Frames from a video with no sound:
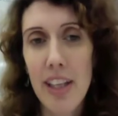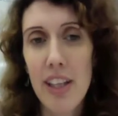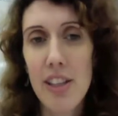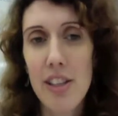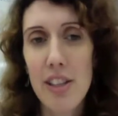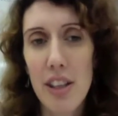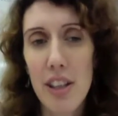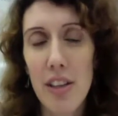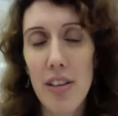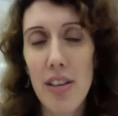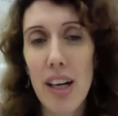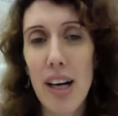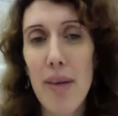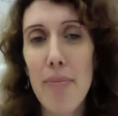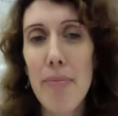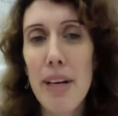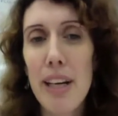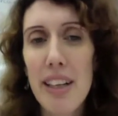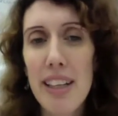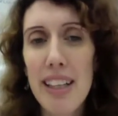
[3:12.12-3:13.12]
So
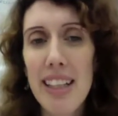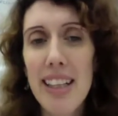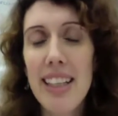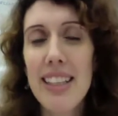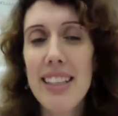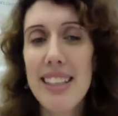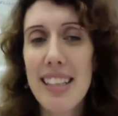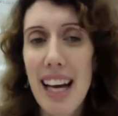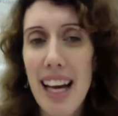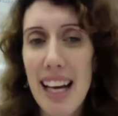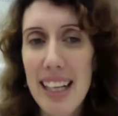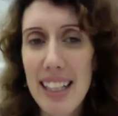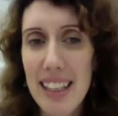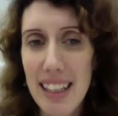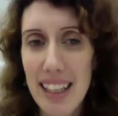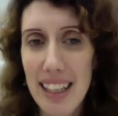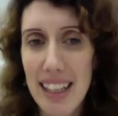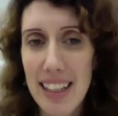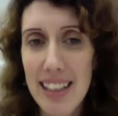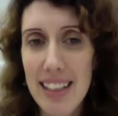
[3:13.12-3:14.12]
American
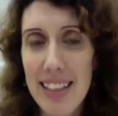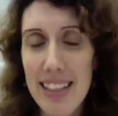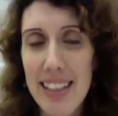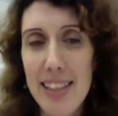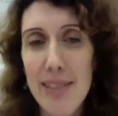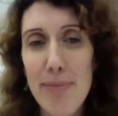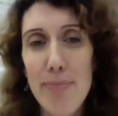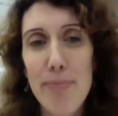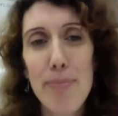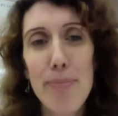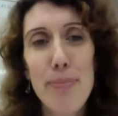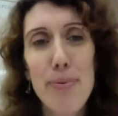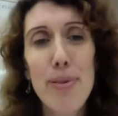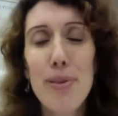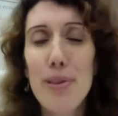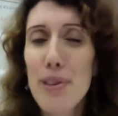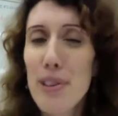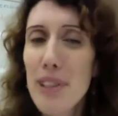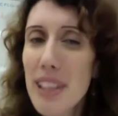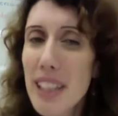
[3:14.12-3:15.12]
dialect is
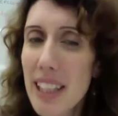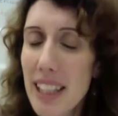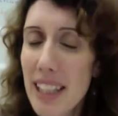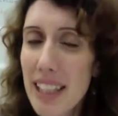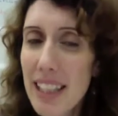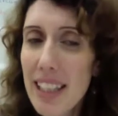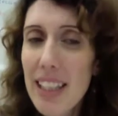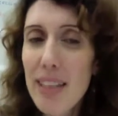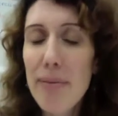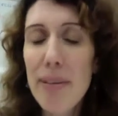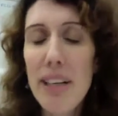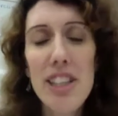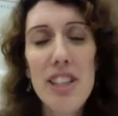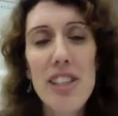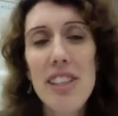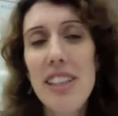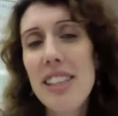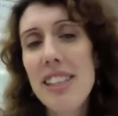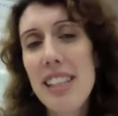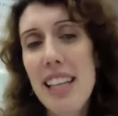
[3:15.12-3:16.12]
pretty much
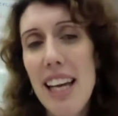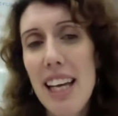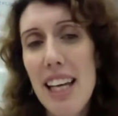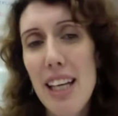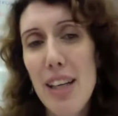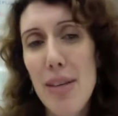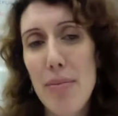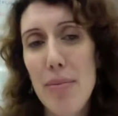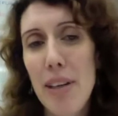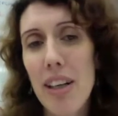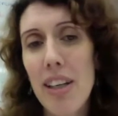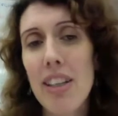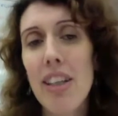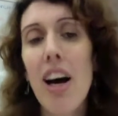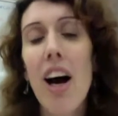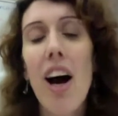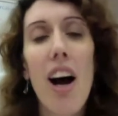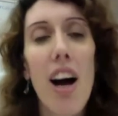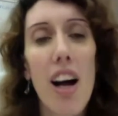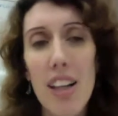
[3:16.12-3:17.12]
the same in
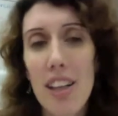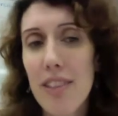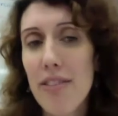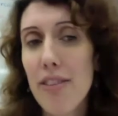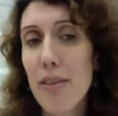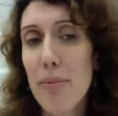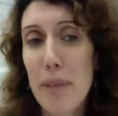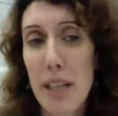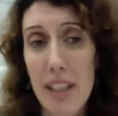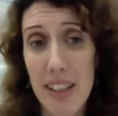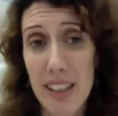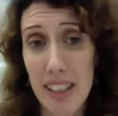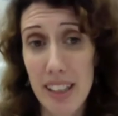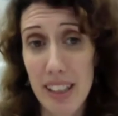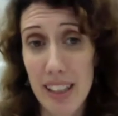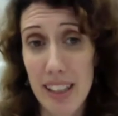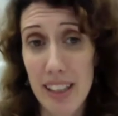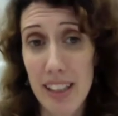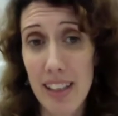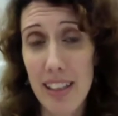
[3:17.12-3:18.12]
all of
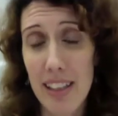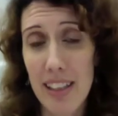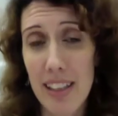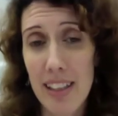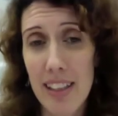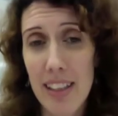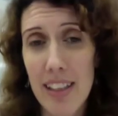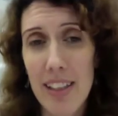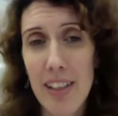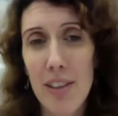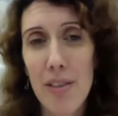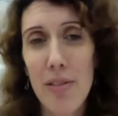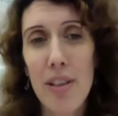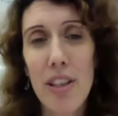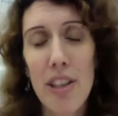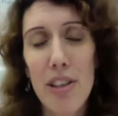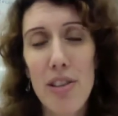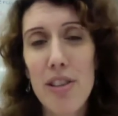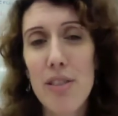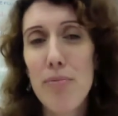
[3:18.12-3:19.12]
America. We
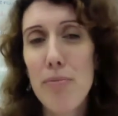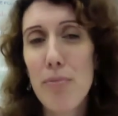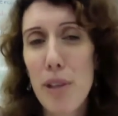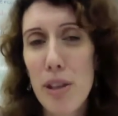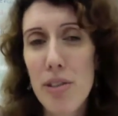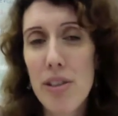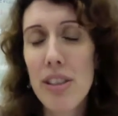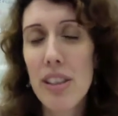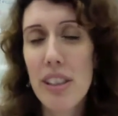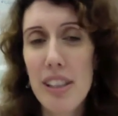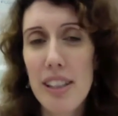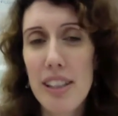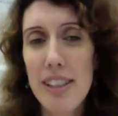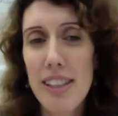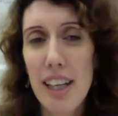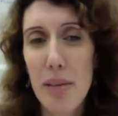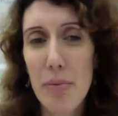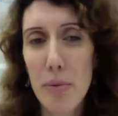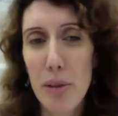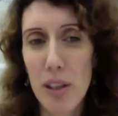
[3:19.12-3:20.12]
use mostly the
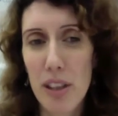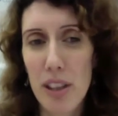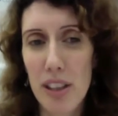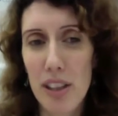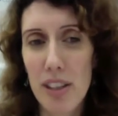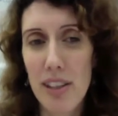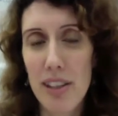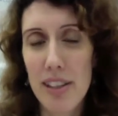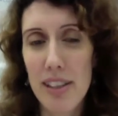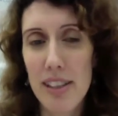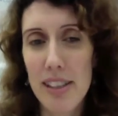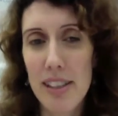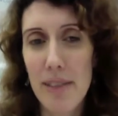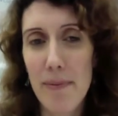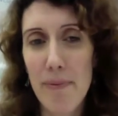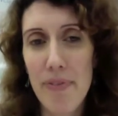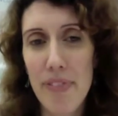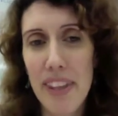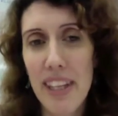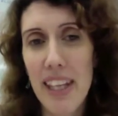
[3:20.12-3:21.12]
same words.
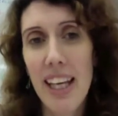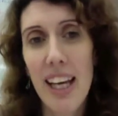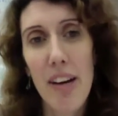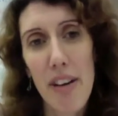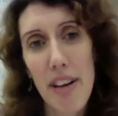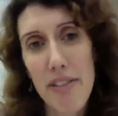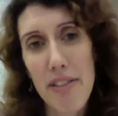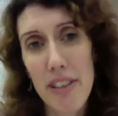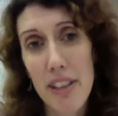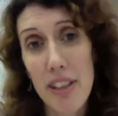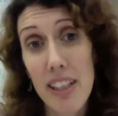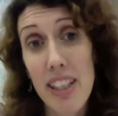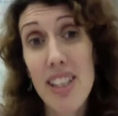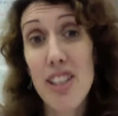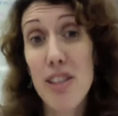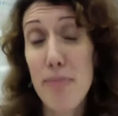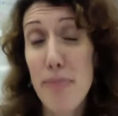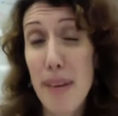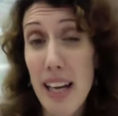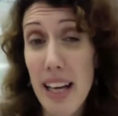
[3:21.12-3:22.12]
However, in
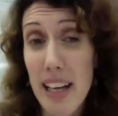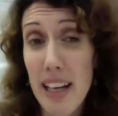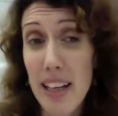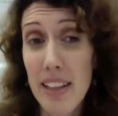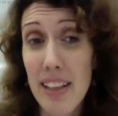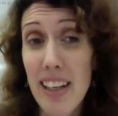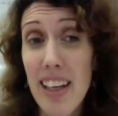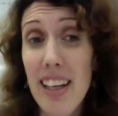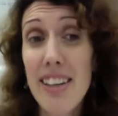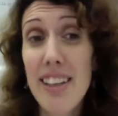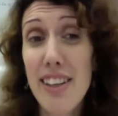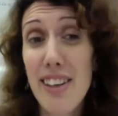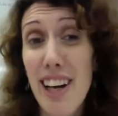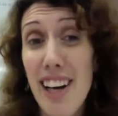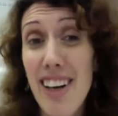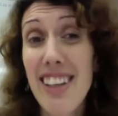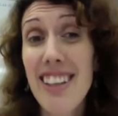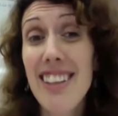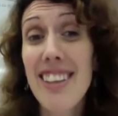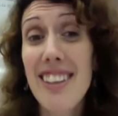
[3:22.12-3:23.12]
Japan, there
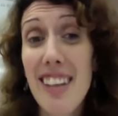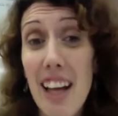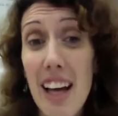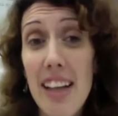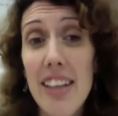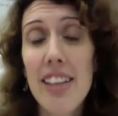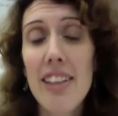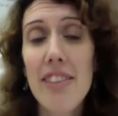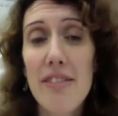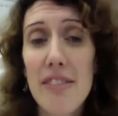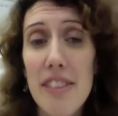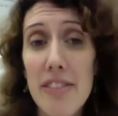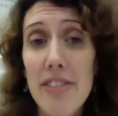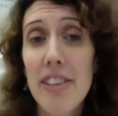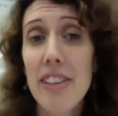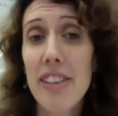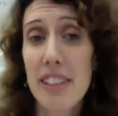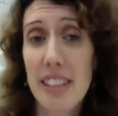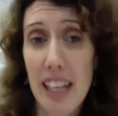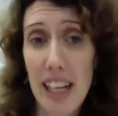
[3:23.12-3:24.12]
are a lot of
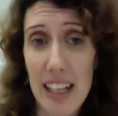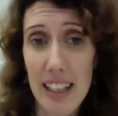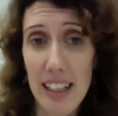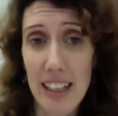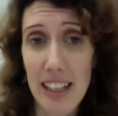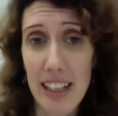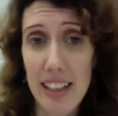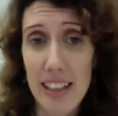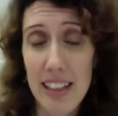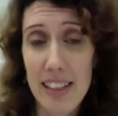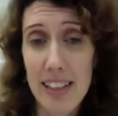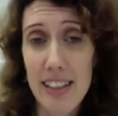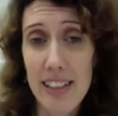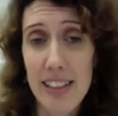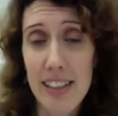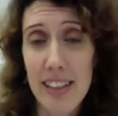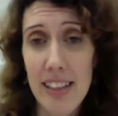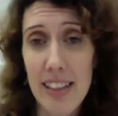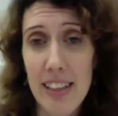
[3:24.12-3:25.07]
different dialects